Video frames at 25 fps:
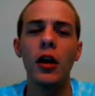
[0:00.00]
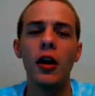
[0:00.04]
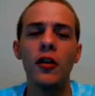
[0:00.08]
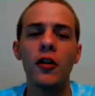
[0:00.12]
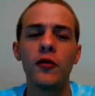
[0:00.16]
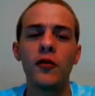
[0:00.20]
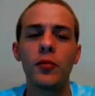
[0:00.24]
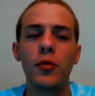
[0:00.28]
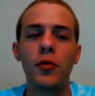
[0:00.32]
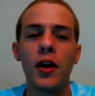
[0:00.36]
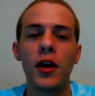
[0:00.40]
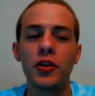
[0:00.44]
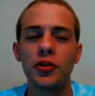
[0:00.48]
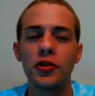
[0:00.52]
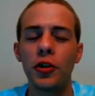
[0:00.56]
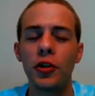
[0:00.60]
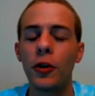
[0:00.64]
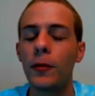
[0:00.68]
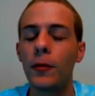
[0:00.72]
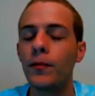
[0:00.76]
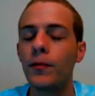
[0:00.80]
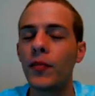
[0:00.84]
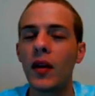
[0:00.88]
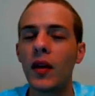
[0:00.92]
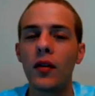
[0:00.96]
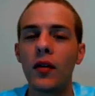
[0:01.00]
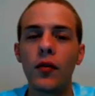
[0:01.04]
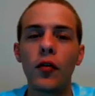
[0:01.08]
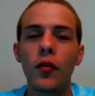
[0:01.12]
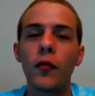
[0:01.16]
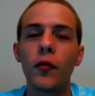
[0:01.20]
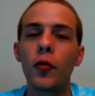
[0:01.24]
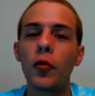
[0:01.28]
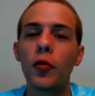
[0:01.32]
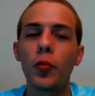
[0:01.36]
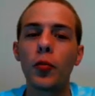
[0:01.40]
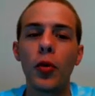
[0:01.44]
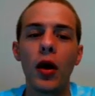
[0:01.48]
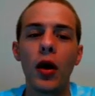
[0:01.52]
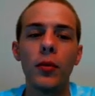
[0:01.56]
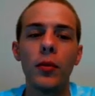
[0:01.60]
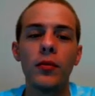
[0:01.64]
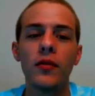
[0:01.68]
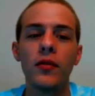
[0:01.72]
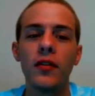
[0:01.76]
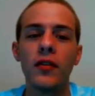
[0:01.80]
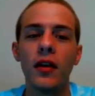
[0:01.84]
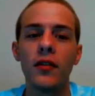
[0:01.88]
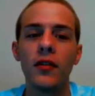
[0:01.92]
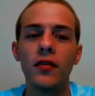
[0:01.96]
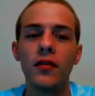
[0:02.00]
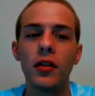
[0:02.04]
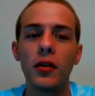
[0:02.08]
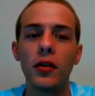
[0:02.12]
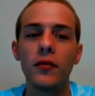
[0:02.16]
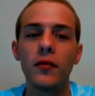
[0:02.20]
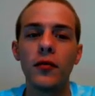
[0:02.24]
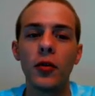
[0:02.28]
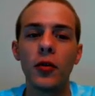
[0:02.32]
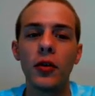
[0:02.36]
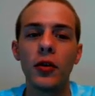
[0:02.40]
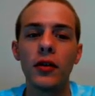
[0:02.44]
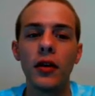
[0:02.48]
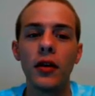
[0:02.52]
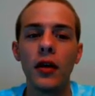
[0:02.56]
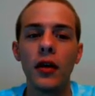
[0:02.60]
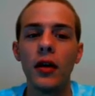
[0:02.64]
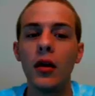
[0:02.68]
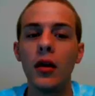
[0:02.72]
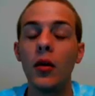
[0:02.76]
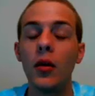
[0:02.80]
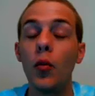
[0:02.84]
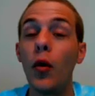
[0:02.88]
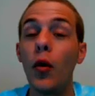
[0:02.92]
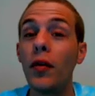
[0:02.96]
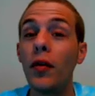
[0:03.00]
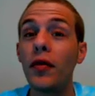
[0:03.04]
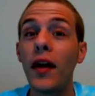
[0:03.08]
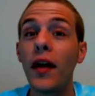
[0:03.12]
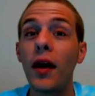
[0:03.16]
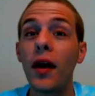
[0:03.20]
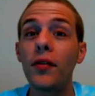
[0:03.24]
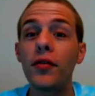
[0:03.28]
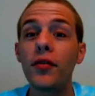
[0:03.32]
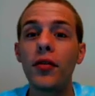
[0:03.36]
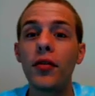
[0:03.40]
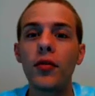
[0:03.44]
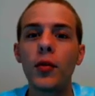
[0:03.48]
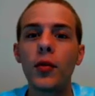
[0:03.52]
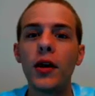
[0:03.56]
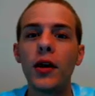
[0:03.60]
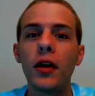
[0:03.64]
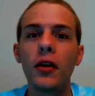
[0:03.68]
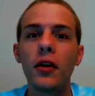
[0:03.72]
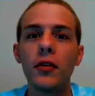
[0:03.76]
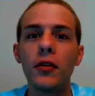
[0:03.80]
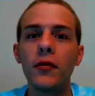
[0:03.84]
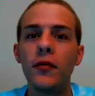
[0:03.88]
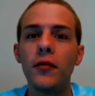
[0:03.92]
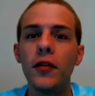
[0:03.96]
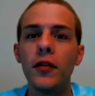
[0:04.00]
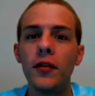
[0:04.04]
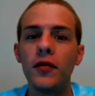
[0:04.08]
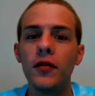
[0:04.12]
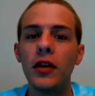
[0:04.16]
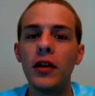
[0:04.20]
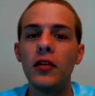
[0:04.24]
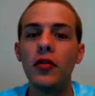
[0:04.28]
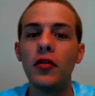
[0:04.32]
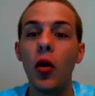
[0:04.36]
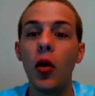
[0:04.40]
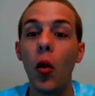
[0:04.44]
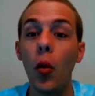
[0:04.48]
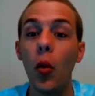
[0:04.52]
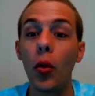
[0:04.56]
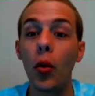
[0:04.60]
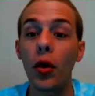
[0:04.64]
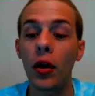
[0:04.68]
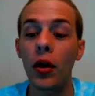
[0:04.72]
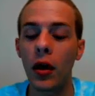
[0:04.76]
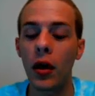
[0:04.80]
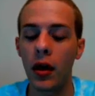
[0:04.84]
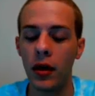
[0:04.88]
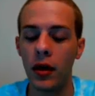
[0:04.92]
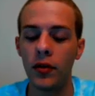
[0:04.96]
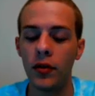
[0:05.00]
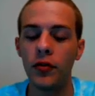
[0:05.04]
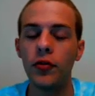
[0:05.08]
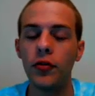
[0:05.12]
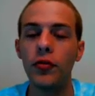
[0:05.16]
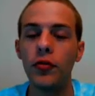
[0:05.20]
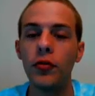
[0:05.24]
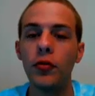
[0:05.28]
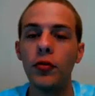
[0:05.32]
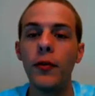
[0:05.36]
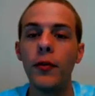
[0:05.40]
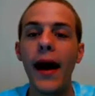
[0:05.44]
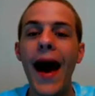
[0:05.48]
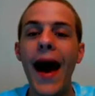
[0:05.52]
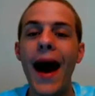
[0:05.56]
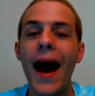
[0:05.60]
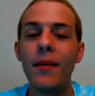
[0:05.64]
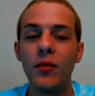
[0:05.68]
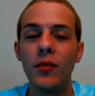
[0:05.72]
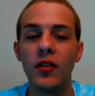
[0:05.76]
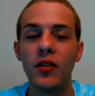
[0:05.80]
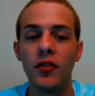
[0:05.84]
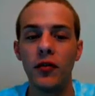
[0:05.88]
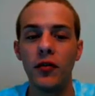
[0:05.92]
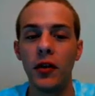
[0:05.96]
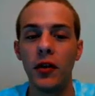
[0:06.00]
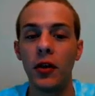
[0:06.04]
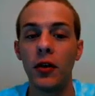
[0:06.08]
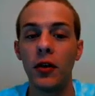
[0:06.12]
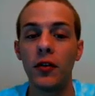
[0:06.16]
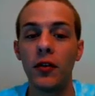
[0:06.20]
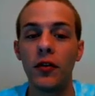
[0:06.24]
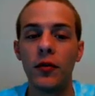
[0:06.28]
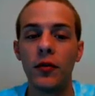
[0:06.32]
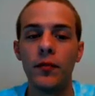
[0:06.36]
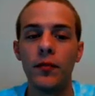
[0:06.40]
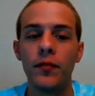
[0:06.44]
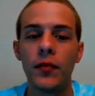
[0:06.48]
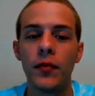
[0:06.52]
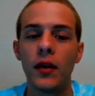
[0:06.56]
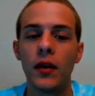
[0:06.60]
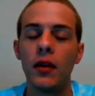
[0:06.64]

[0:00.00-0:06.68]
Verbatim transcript: of pressure. So the first problem says to convert one thousand three hundred fifty torr to atmospheres.